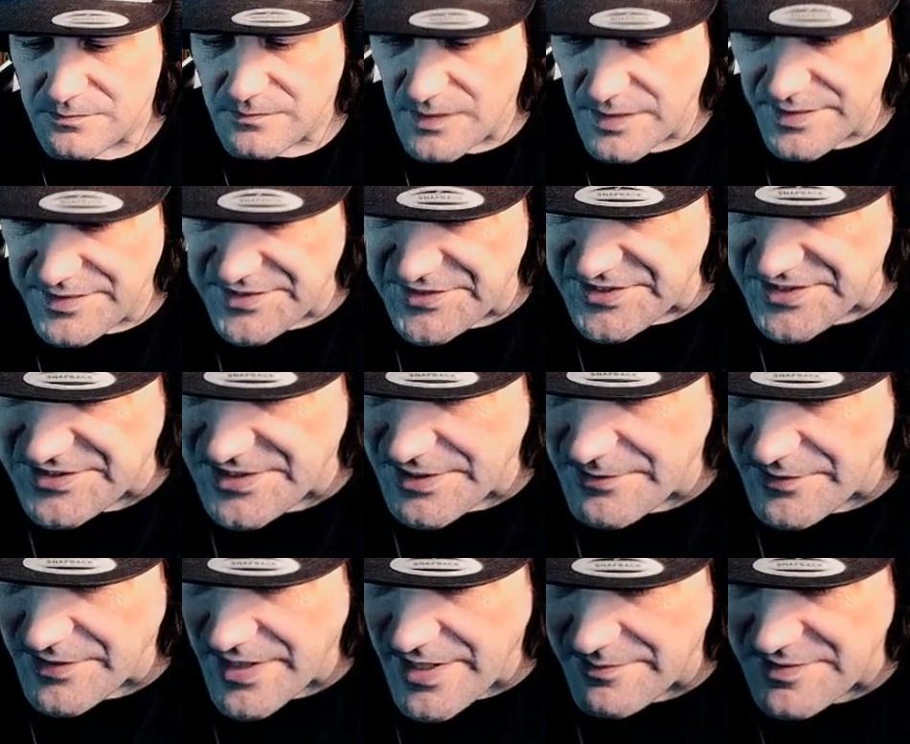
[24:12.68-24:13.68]
This says it
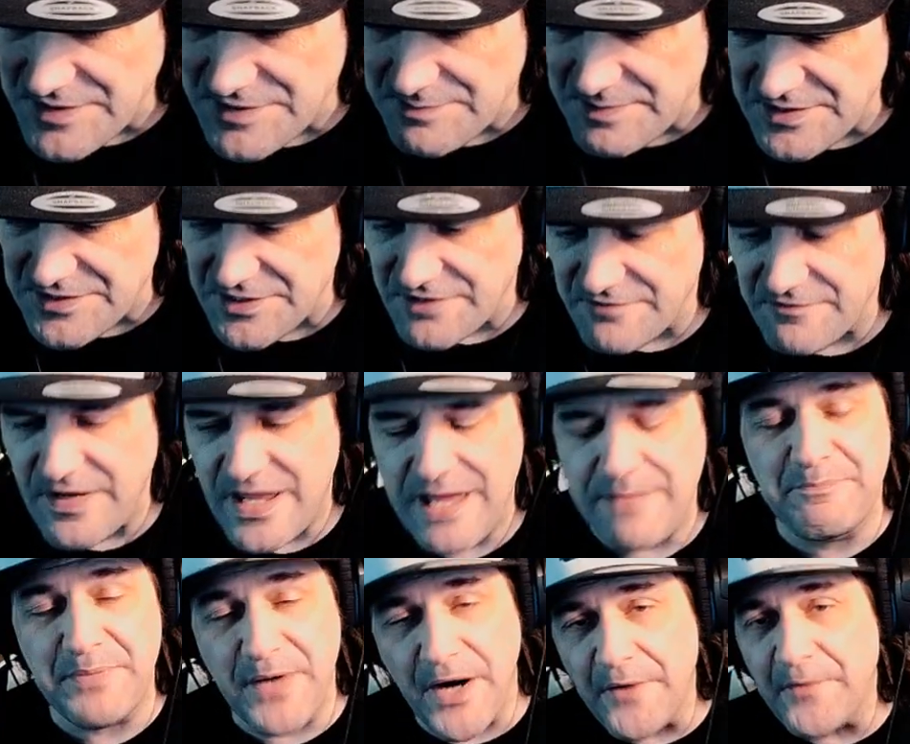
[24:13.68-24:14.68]
will always be surf.
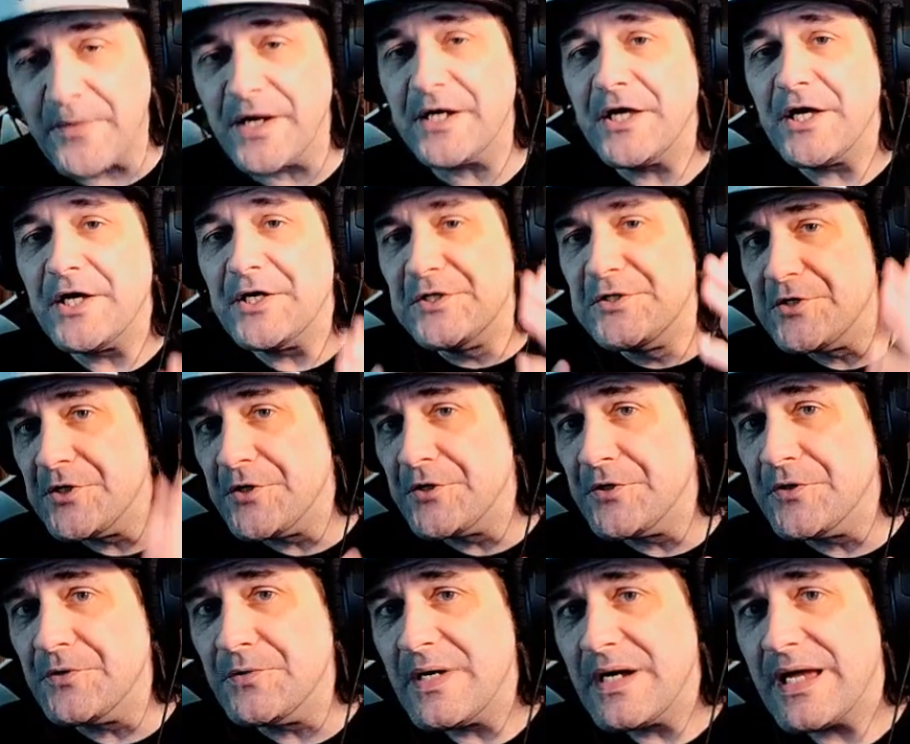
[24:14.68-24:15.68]
And Boa,
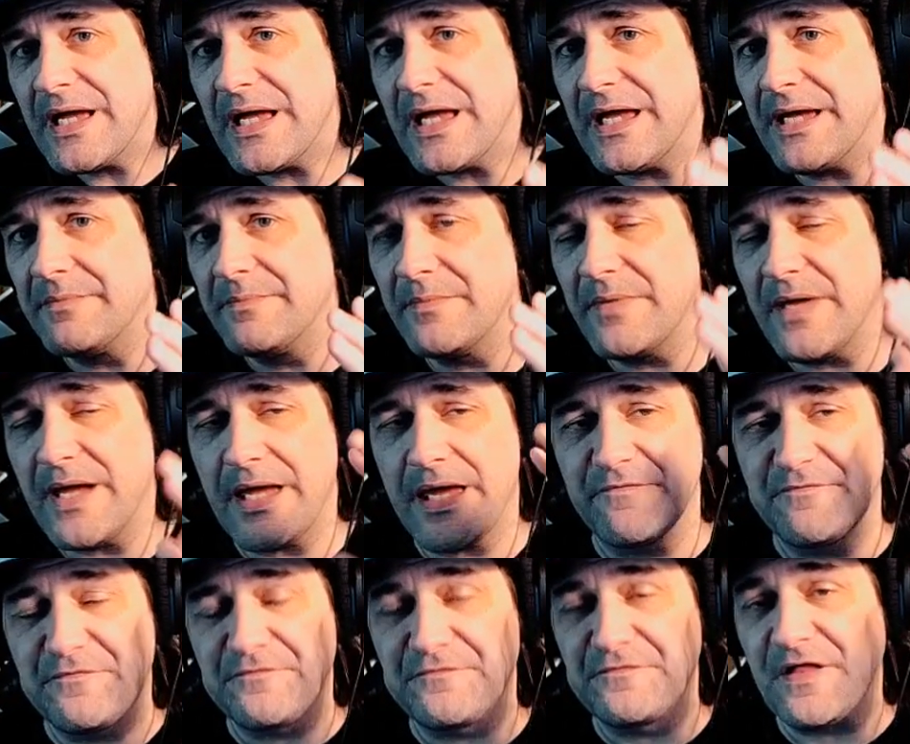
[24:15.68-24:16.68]
you and
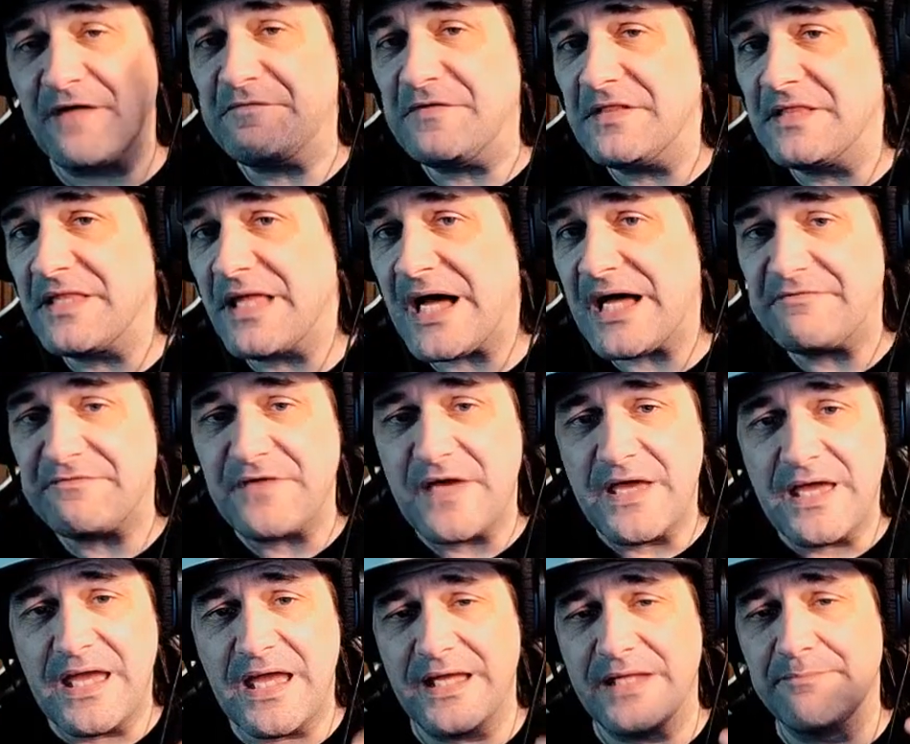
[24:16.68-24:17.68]
Fluffy Life
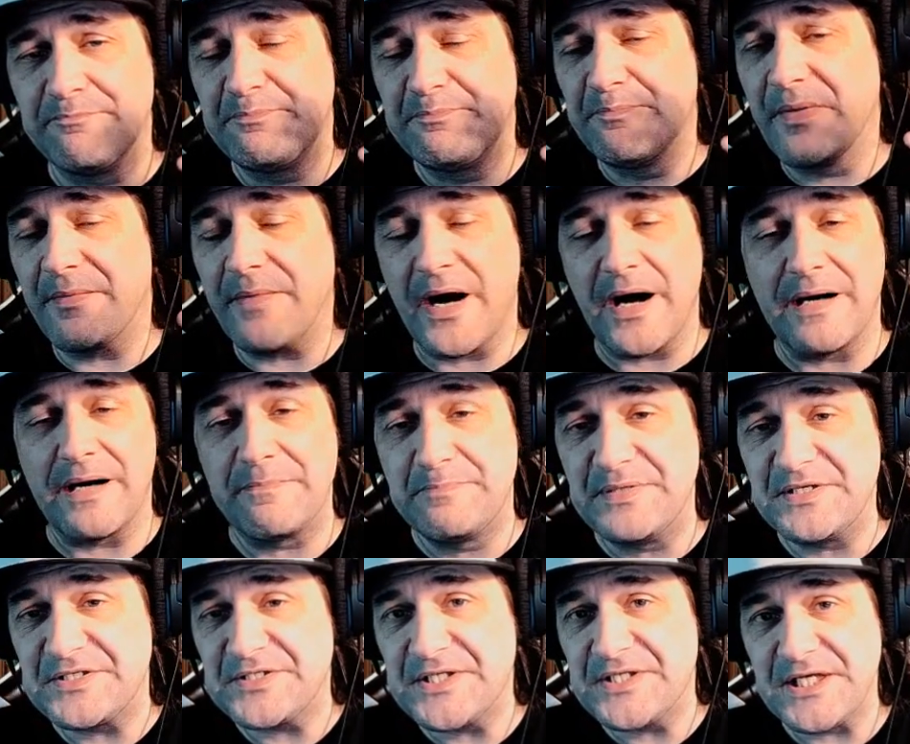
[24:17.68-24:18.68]
and
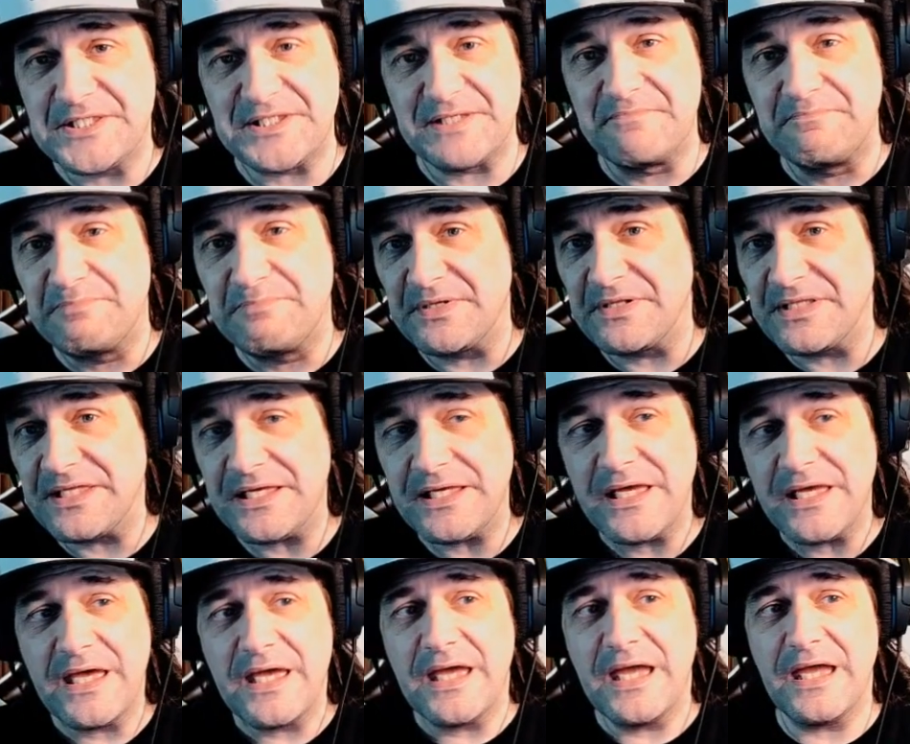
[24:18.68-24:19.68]
Biscuits and Billy
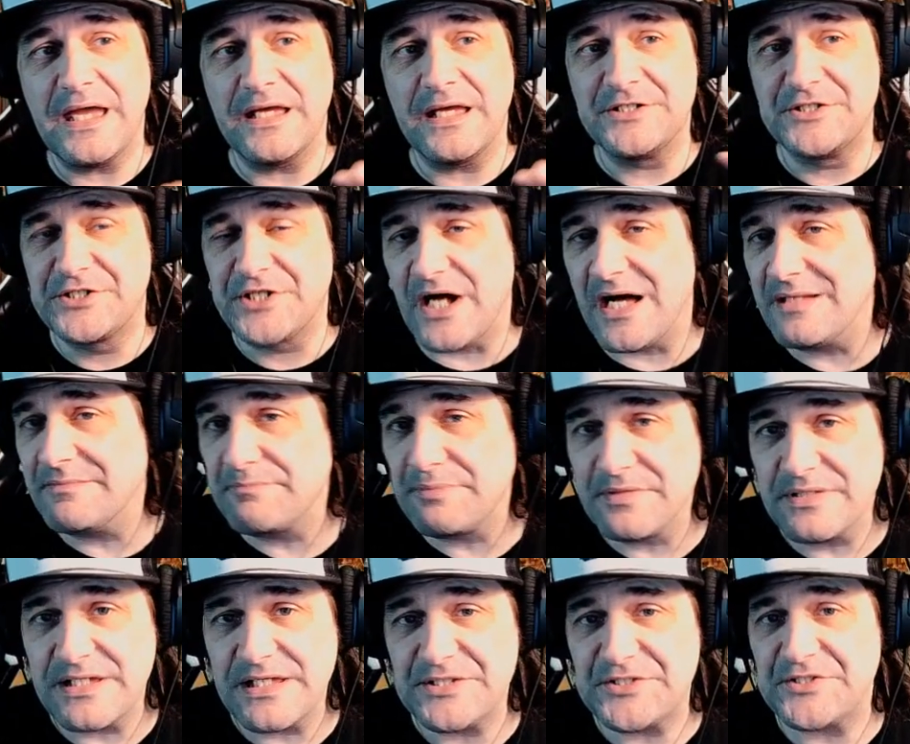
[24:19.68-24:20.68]
and John
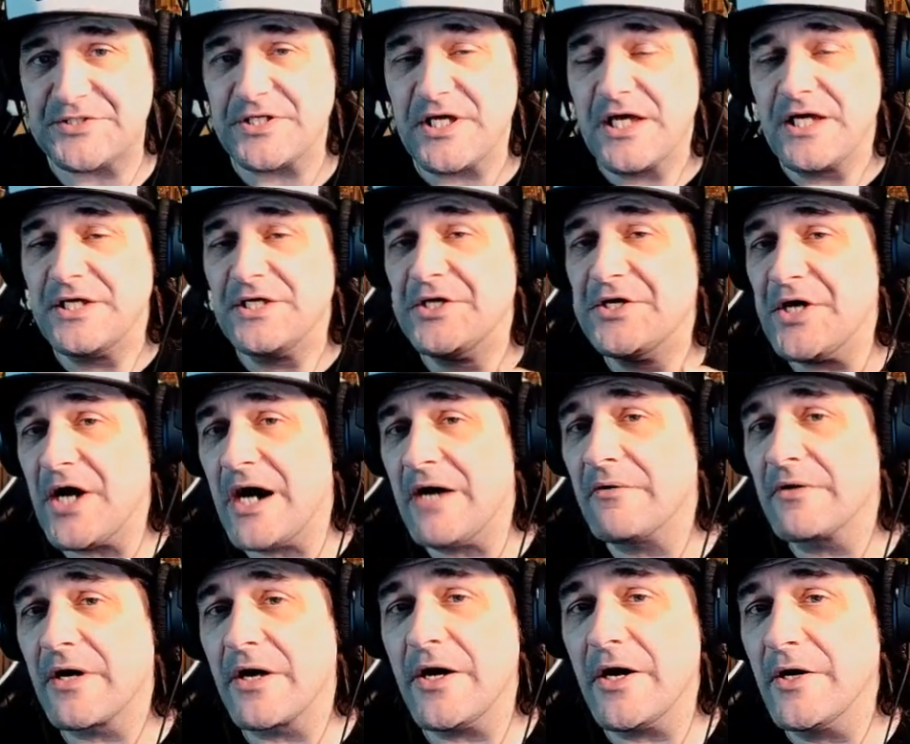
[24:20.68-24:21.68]
Blitzed, y'all
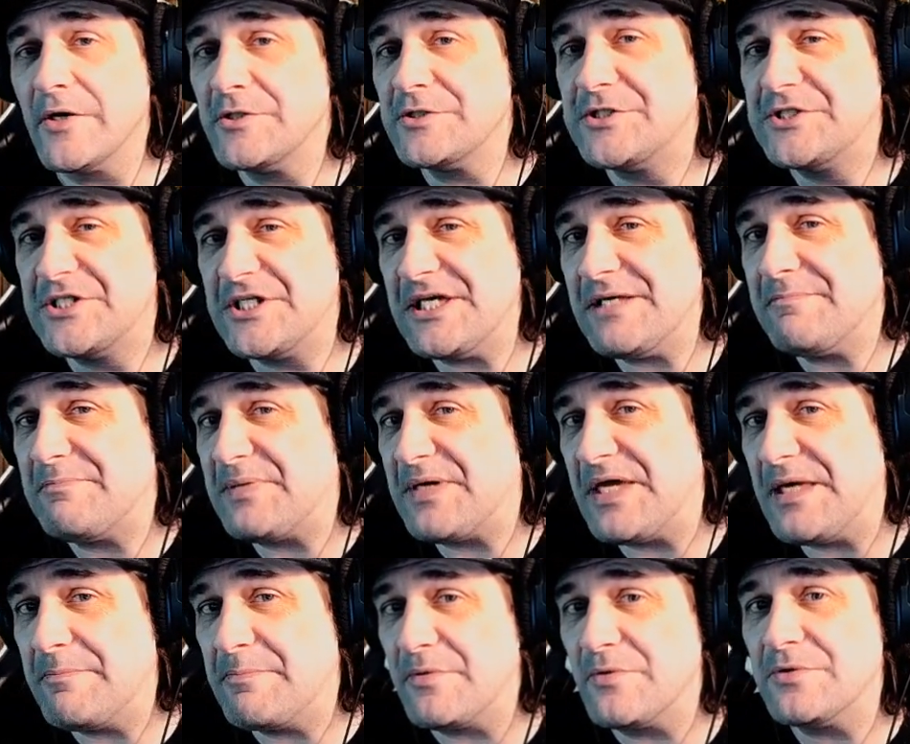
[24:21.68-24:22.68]
are OG
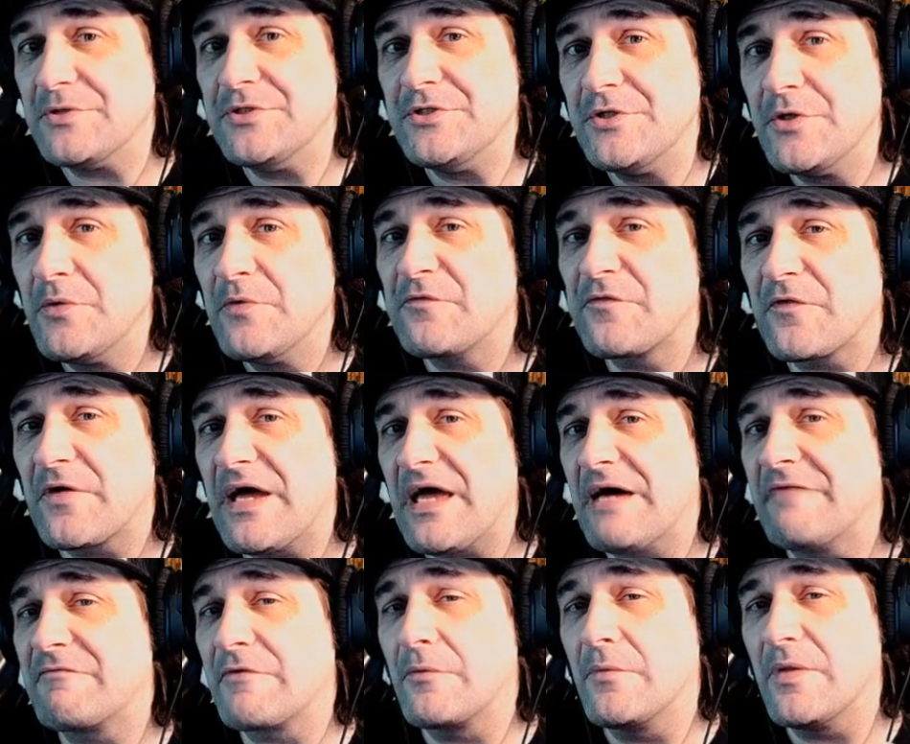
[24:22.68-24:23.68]
people. You
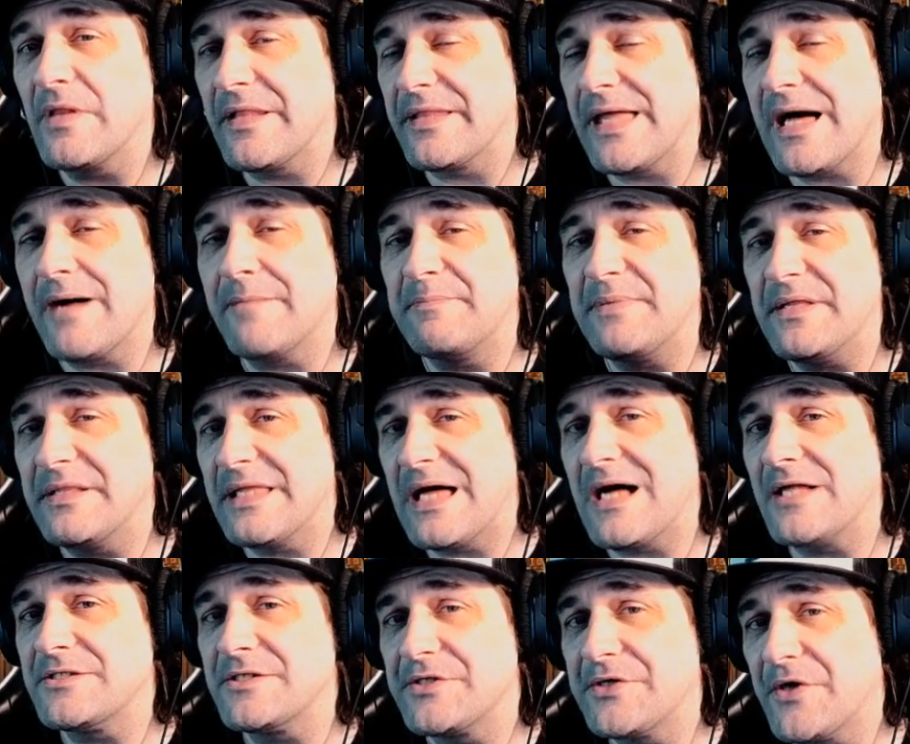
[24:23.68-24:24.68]
forever will be
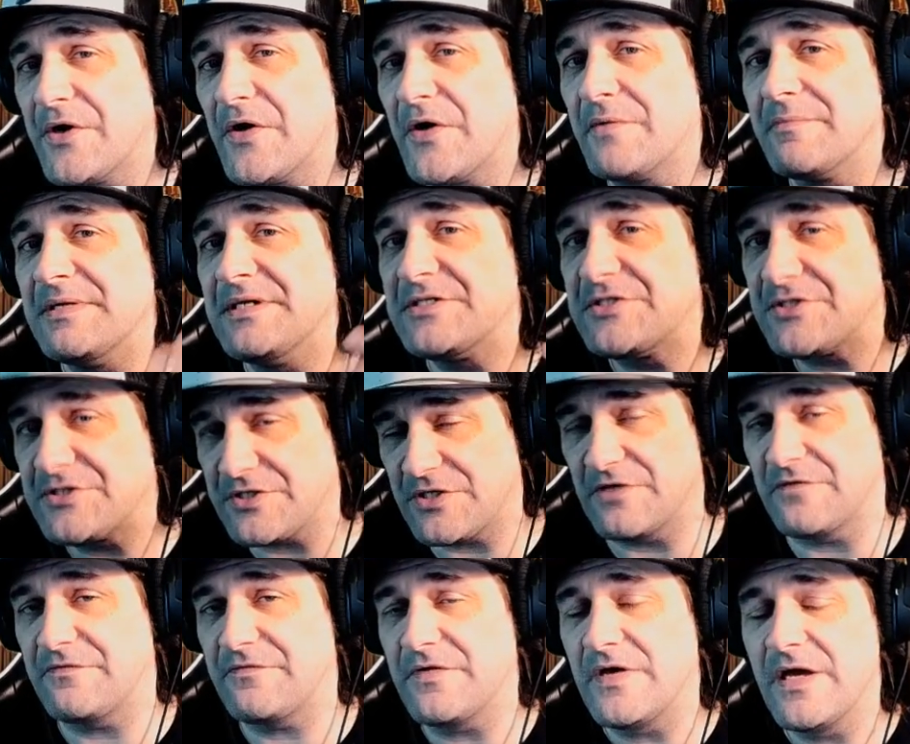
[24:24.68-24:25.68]
allowed to call me
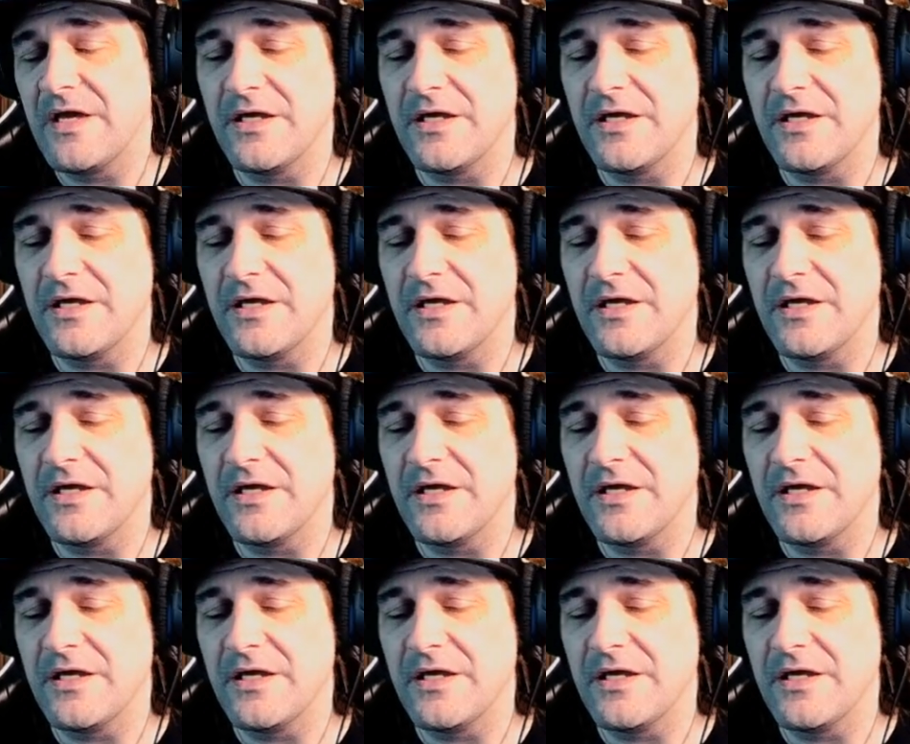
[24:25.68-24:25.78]
Surf.